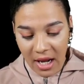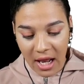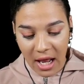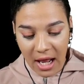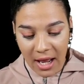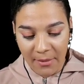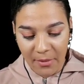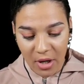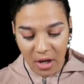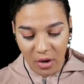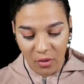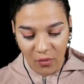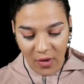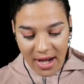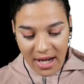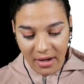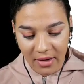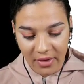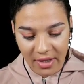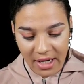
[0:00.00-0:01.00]
I'm gonna
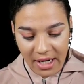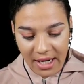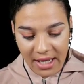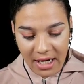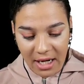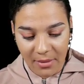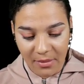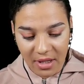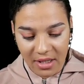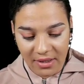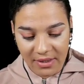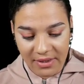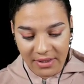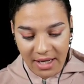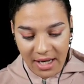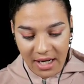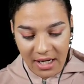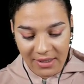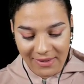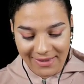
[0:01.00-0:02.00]
right click and I'm gonna
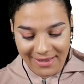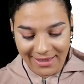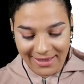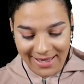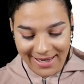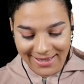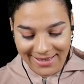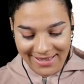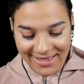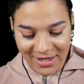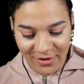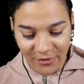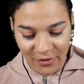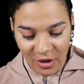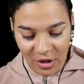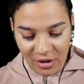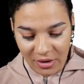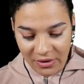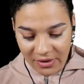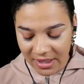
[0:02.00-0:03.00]
say select
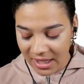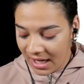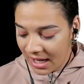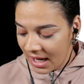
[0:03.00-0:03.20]
inverse,